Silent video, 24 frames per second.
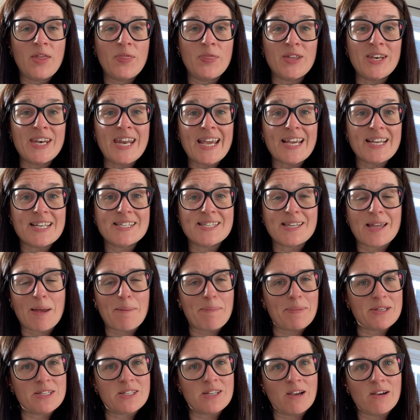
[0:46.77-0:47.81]
The next
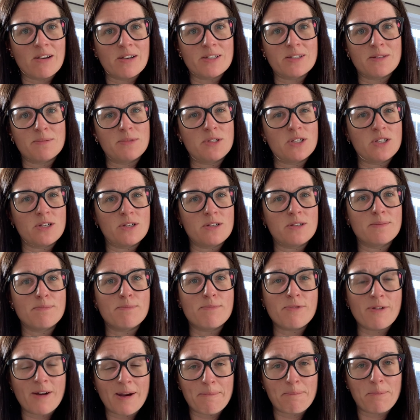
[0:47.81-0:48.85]
step is to ask them to do some
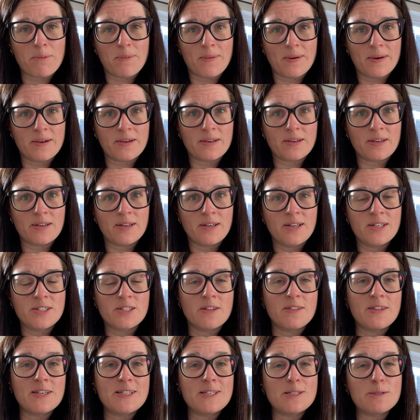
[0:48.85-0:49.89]
prep work.
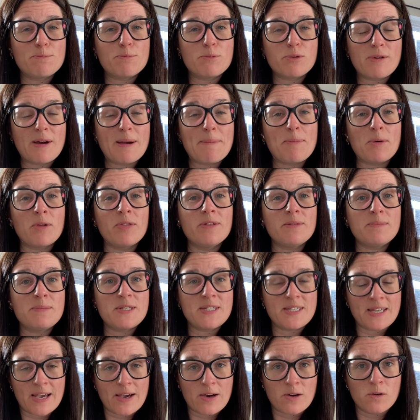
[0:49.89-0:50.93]
So this is prep on
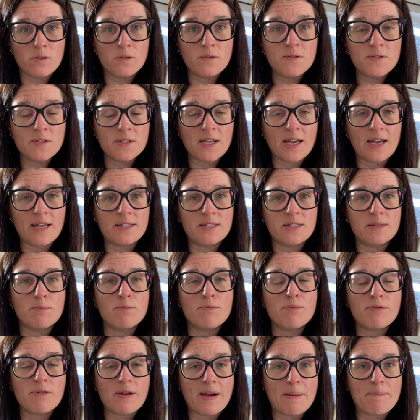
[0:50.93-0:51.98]
themselves and some
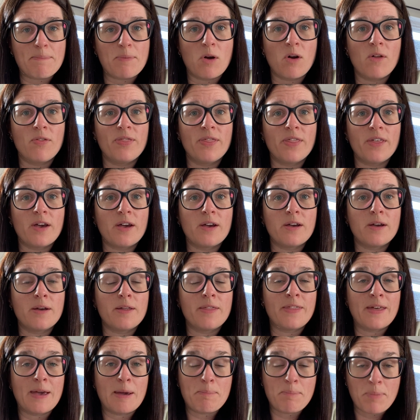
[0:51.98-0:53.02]
prep on
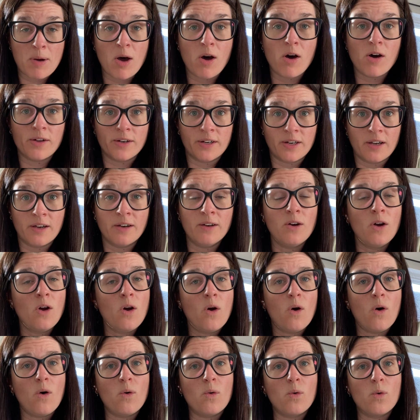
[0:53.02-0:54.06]
their partner
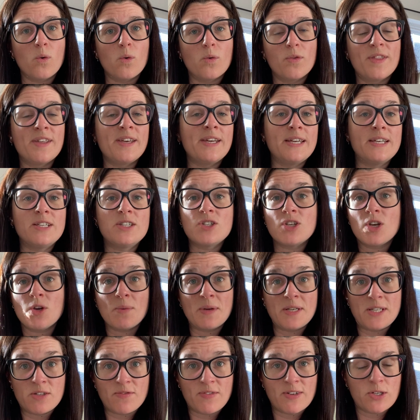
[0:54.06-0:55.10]
or the two
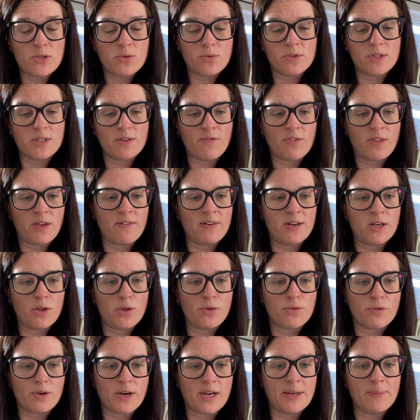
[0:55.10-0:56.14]
individuals if they're in a
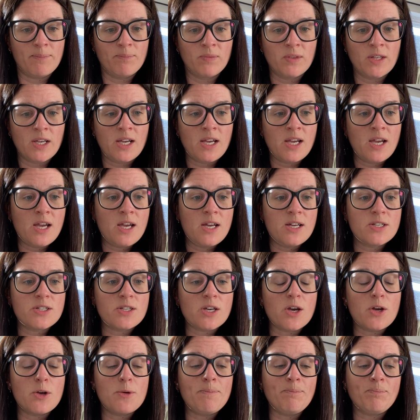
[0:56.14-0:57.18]
three.
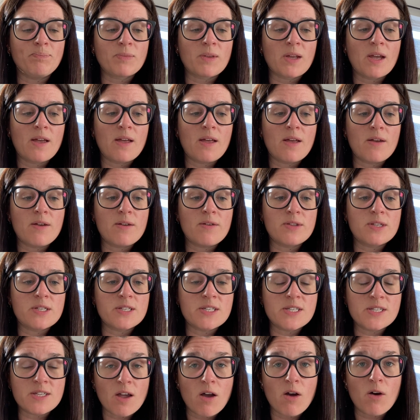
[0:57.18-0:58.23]
So to
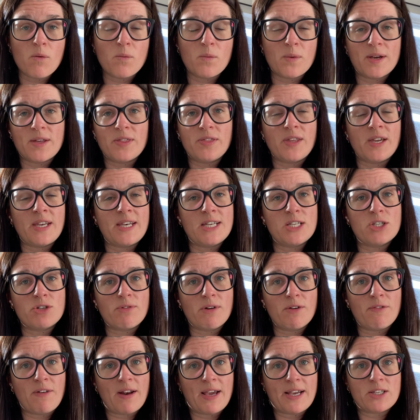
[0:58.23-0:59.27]
start with, they need to
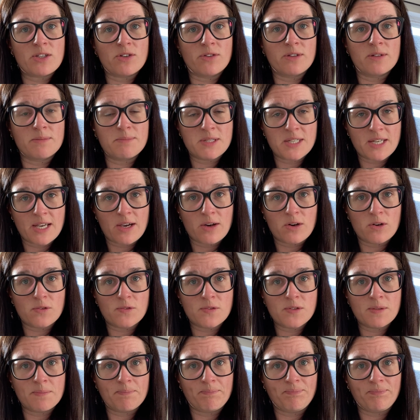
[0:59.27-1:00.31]
reflect on
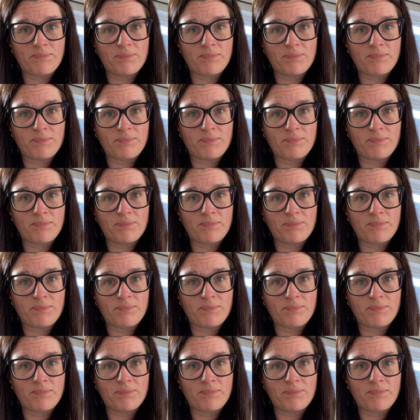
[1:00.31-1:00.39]
themselves.